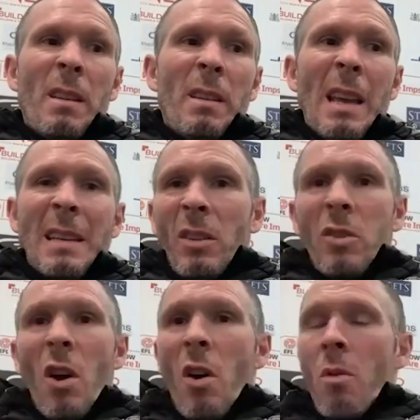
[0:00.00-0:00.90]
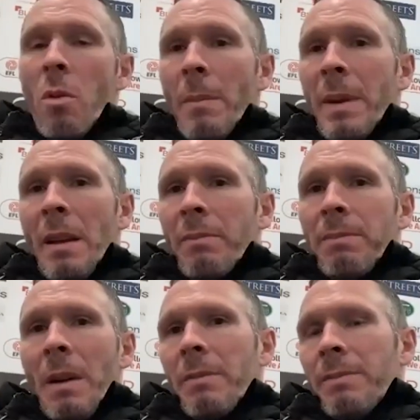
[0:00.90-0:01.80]
Yes and no. I mean,
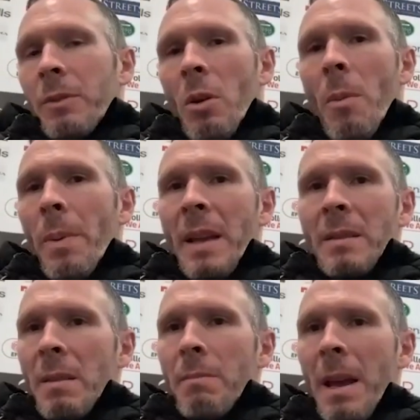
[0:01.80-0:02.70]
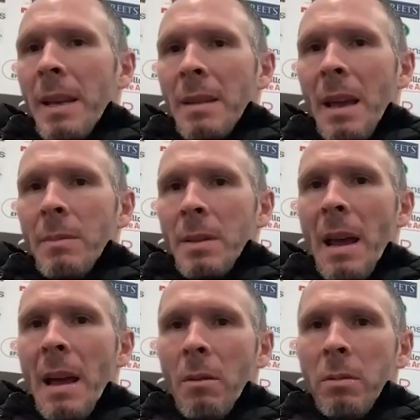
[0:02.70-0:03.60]
I've come up against them many times
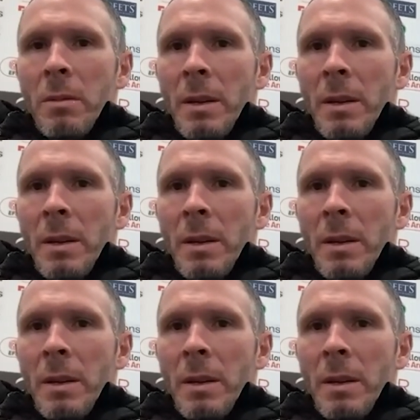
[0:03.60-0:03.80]
now.